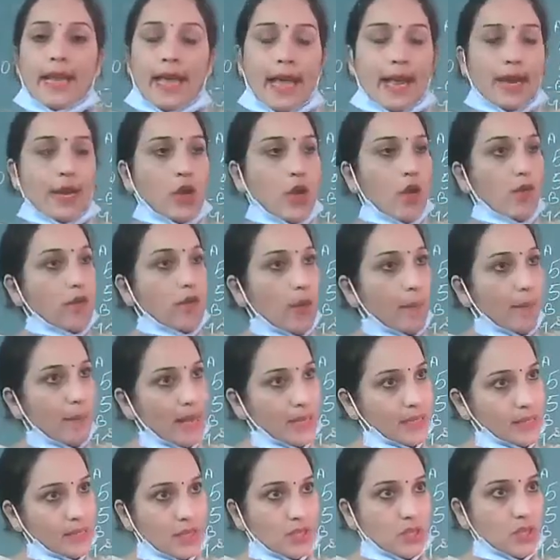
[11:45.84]
any of the
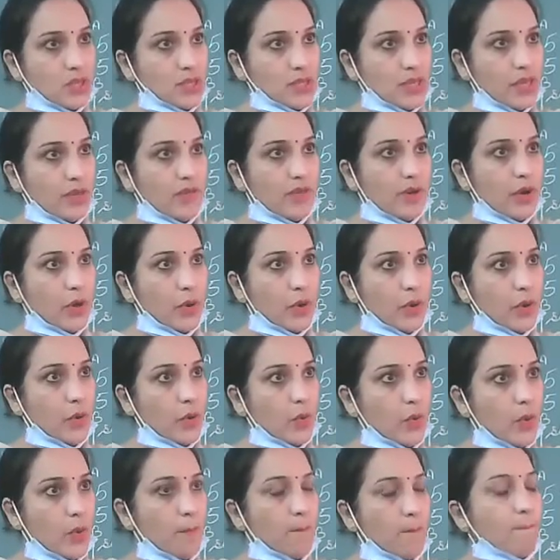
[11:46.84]
passage is given to
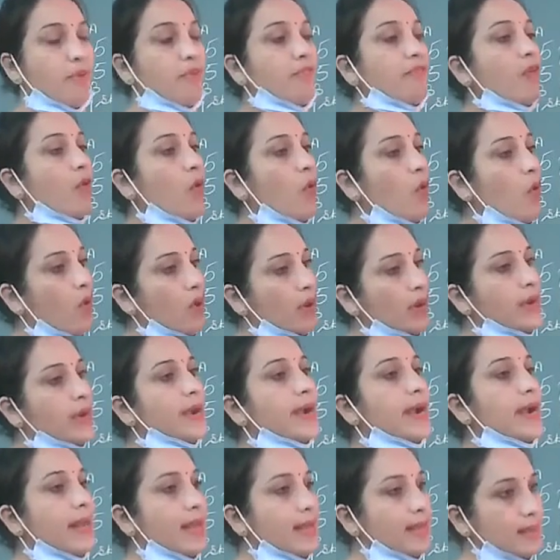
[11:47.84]
you, before
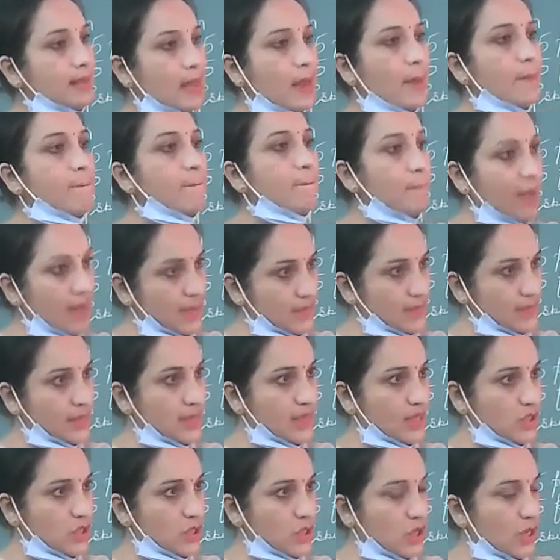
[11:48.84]
reading the
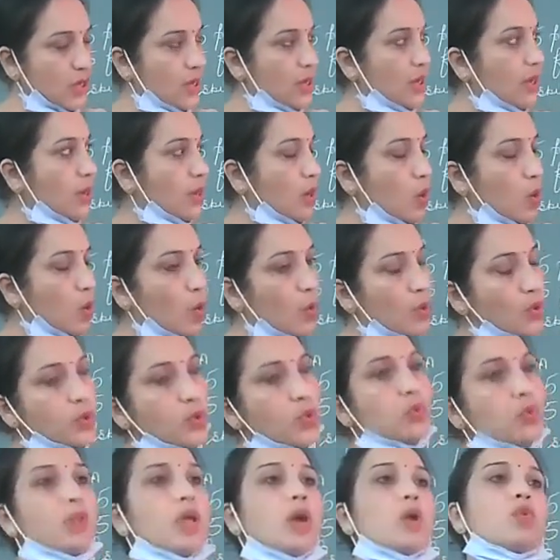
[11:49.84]
passage, go
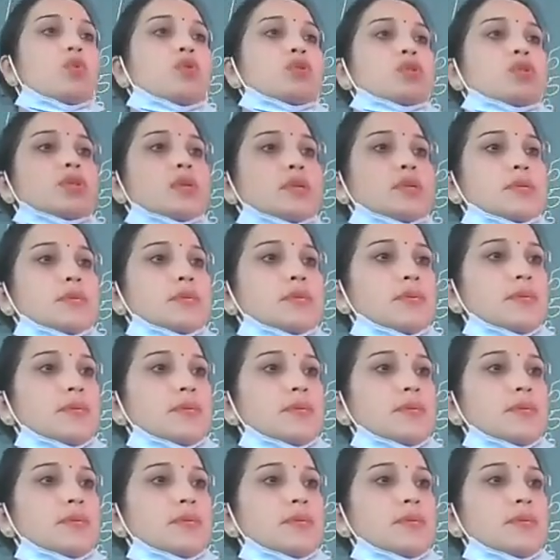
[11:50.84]
through the questions.